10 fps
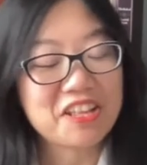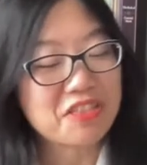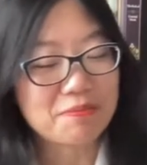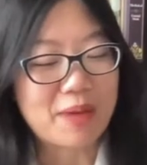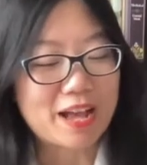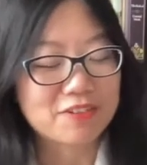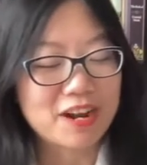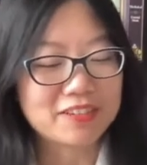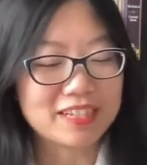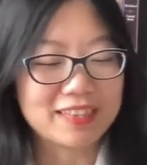the
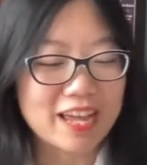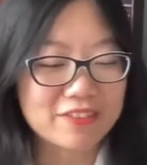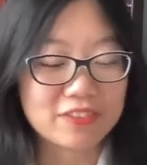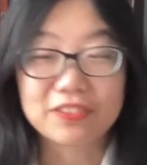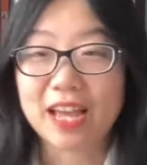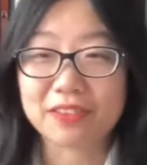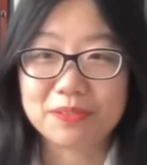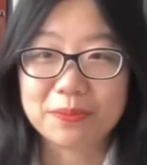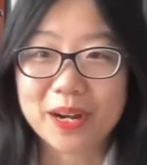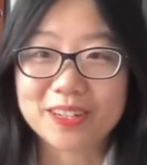background and life of
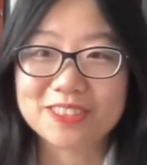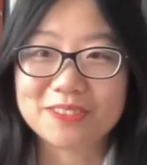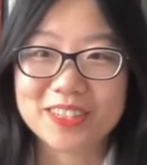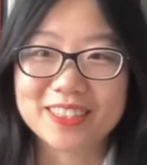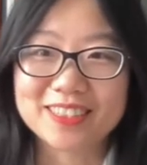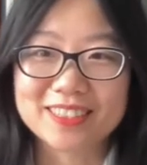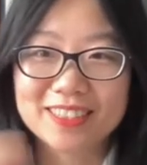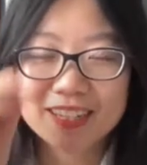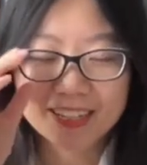Catherine Parr, to be honest.